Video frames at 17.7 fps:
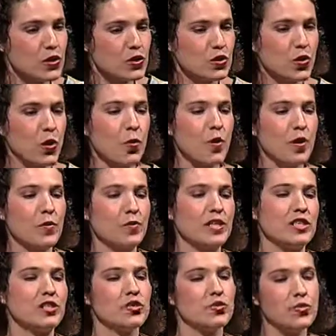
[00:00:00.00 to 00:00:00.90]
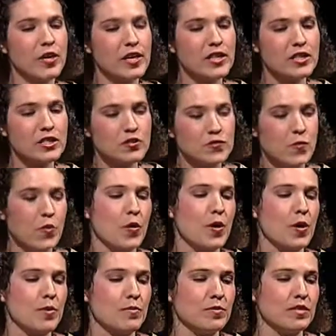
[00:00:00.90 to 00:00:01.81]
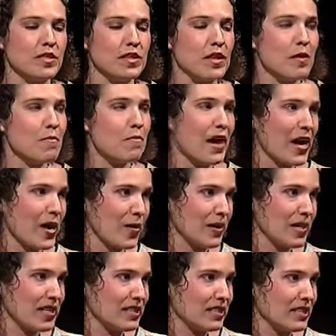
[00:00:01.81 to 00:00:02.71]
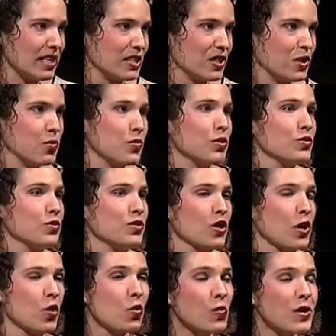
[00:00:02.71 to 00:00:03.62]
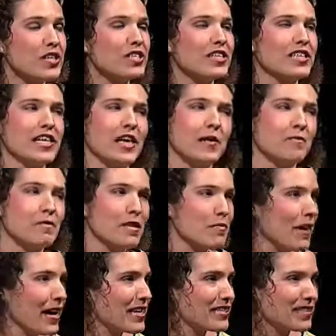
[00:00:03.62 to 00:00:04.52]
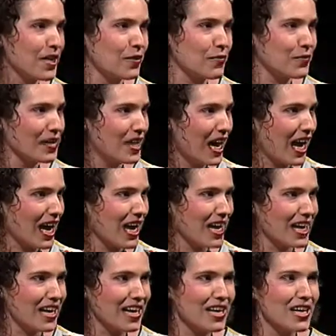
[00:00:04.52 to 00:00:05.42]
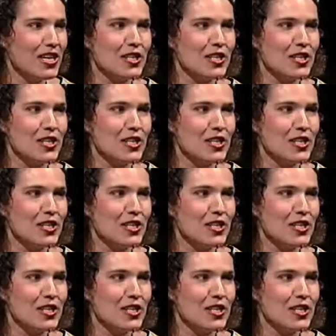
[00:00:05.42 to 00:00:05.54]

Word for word: So when we transformed my organization, which was originally a me, myself, and I,